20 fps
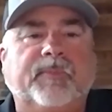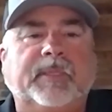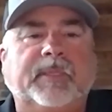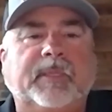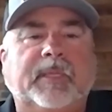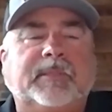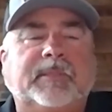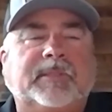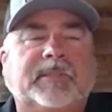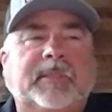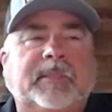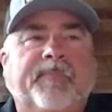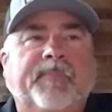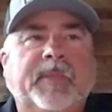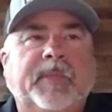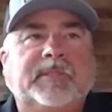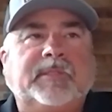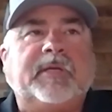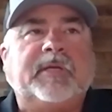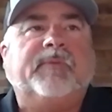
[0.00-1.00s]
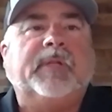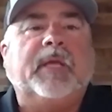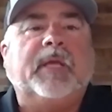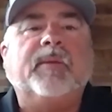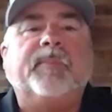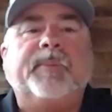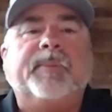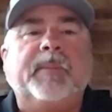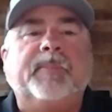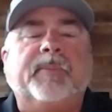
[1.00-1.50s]
it's several other
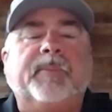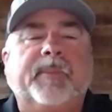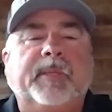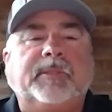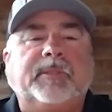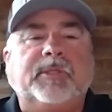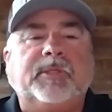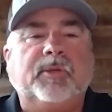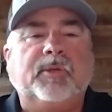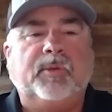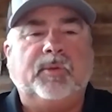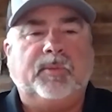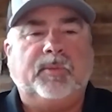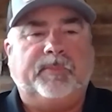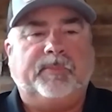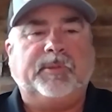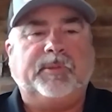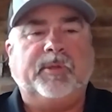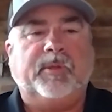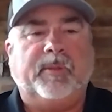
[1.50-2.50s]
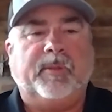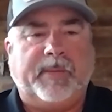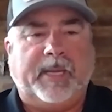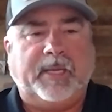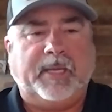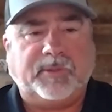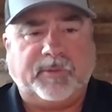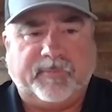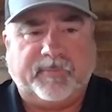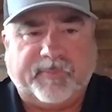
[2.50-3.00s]
people, but two of the
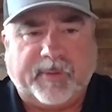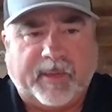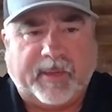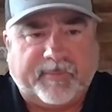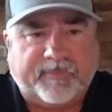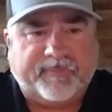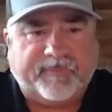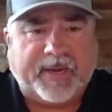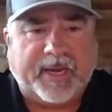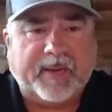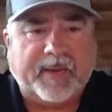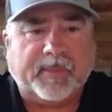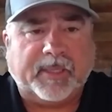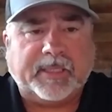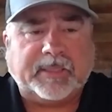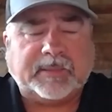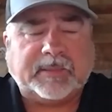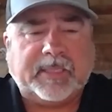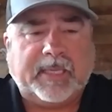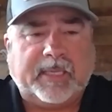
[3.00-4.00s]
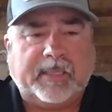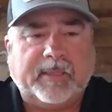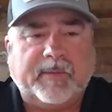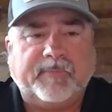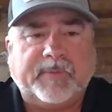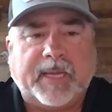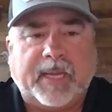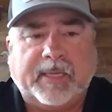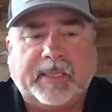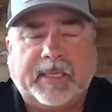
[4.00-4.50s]
major families that have
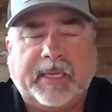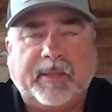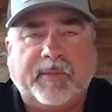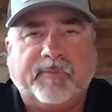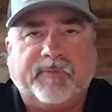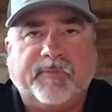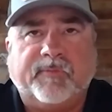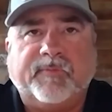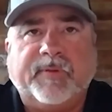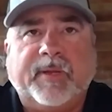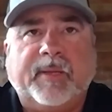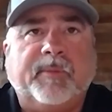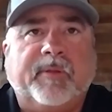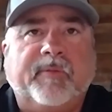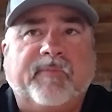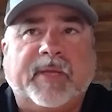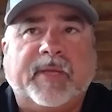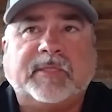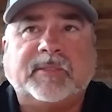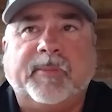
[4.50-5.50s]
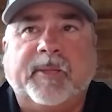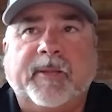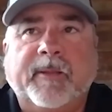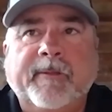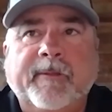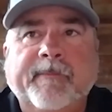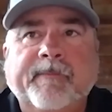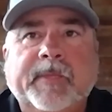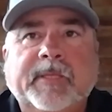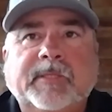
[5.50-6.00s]
gotten together for family investment.
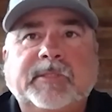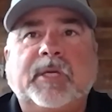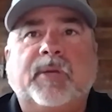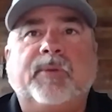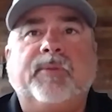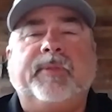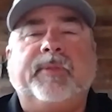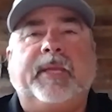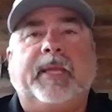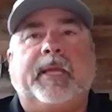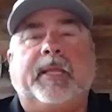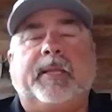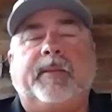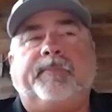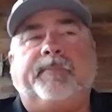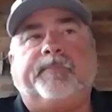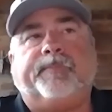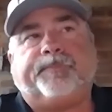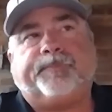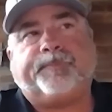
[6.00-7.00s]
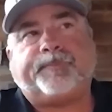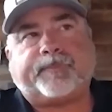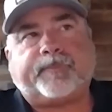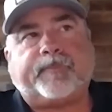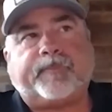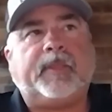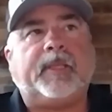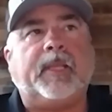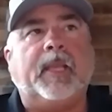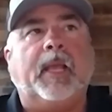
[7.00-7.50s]
So then
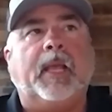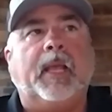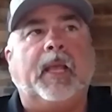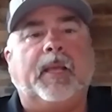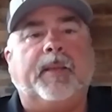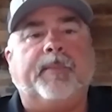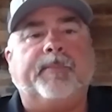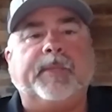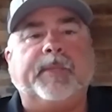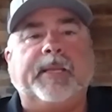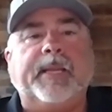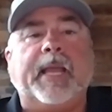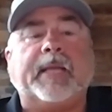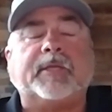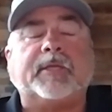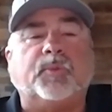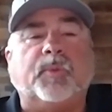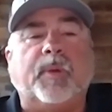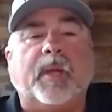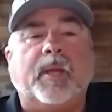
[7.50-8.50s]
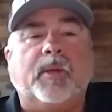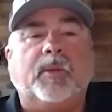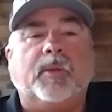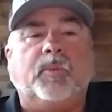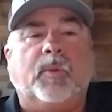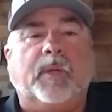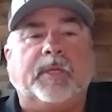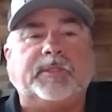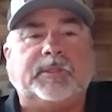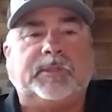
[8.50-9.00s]
the next road
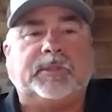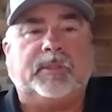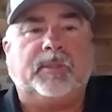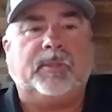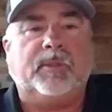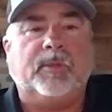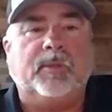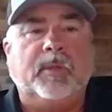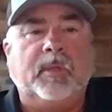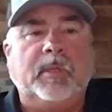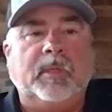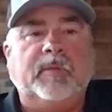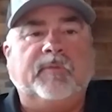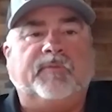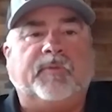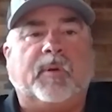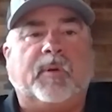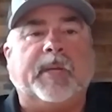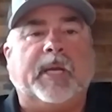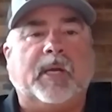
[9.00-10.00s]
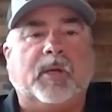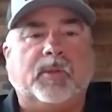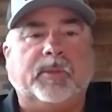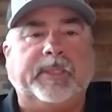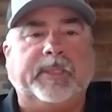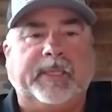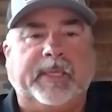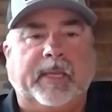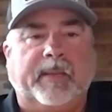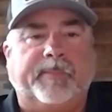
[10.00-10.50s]
was to form a
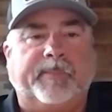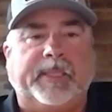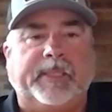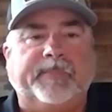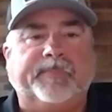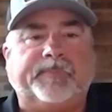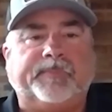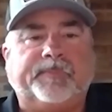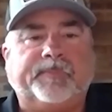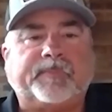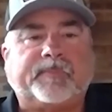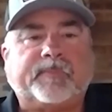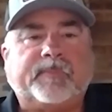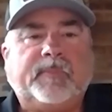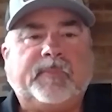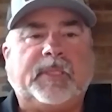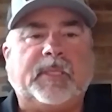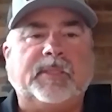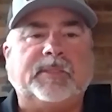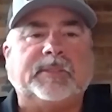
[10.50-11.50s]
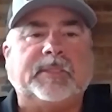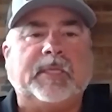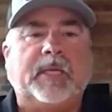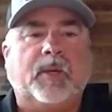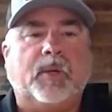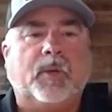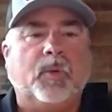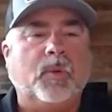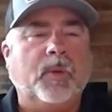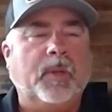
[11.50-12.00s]
holding company.
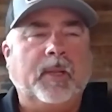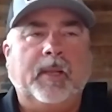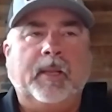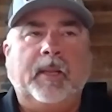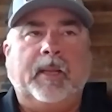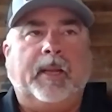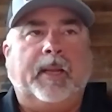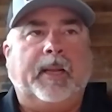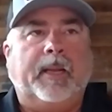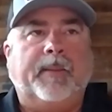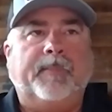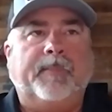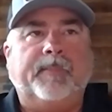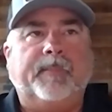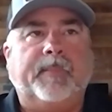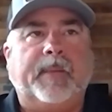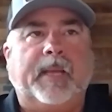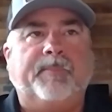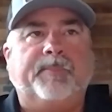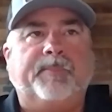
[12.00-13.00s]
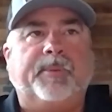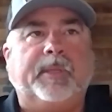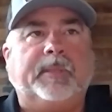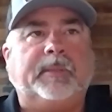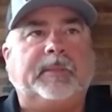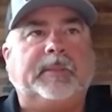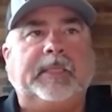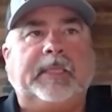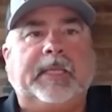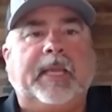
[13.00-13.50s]
So I
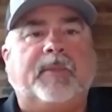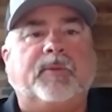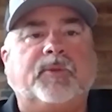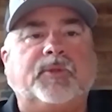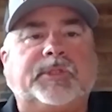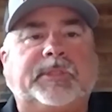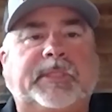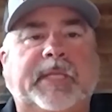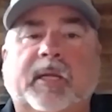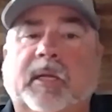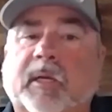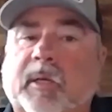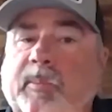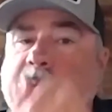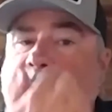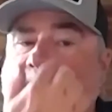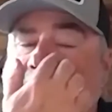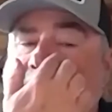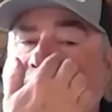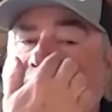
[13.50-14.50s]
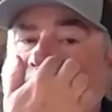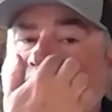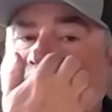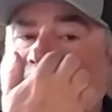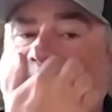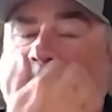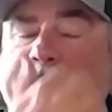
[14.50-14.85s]
put together Stellar Brands